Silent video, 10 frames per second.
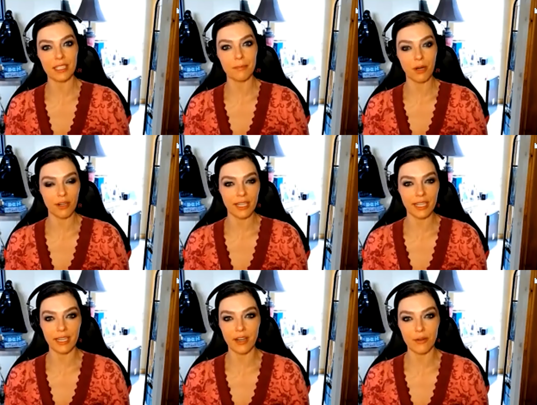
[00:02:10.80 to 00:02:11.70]
parking
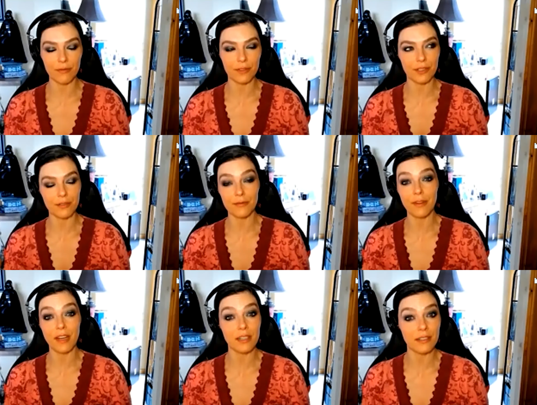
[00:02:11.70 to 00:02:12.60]
it out for
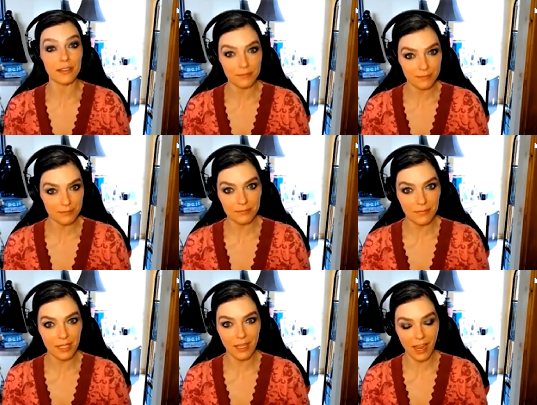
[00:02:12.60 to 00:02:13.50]
fire
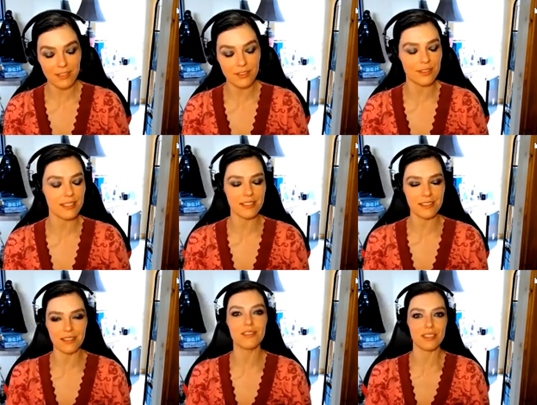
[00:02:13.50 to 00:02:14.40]

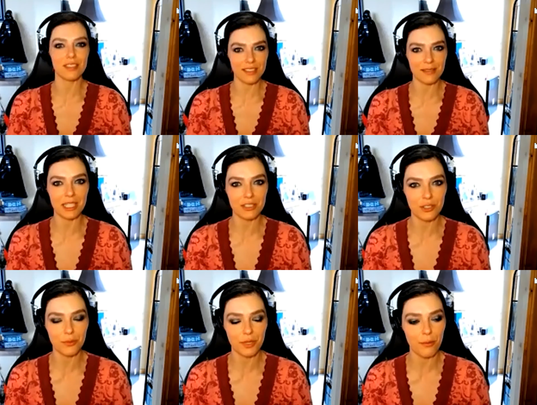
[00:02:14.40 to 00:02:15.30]
hazards, just to make
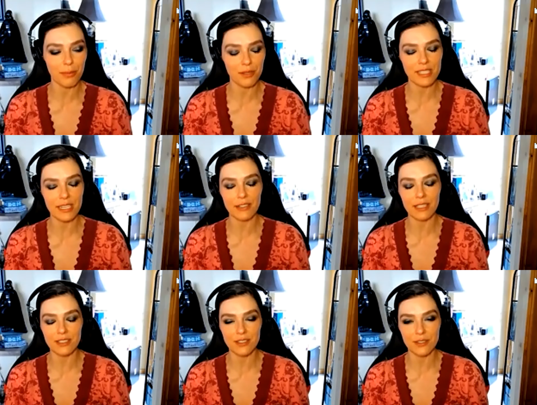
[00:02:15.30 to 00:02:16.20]
sure we don't burn down.
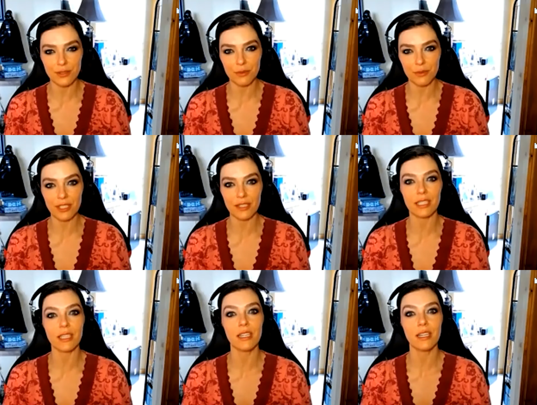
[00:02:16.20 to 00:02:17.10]
And as soon as we're
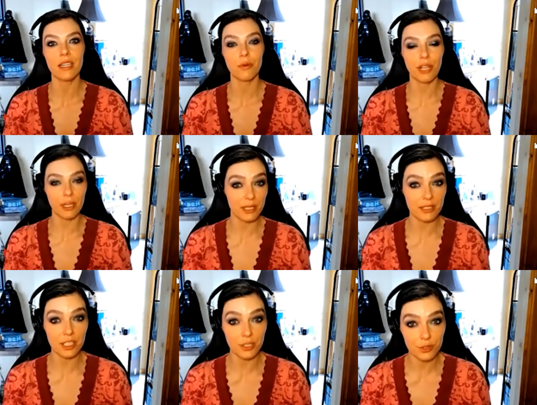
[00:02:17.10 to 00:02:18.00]
done, we're going to
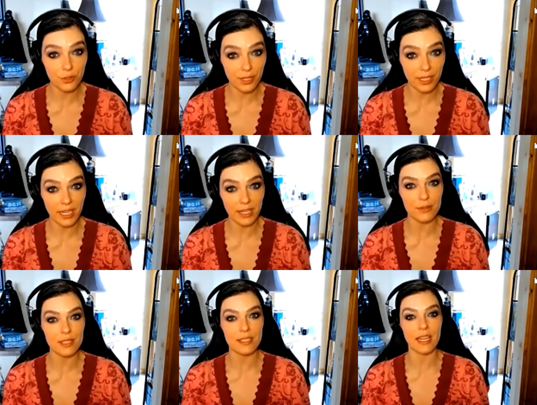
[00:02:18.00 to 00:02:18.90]
build a huge
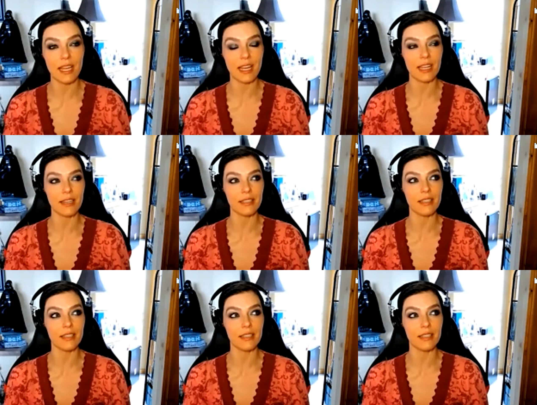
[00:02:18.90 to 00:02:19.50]
greenhouse. And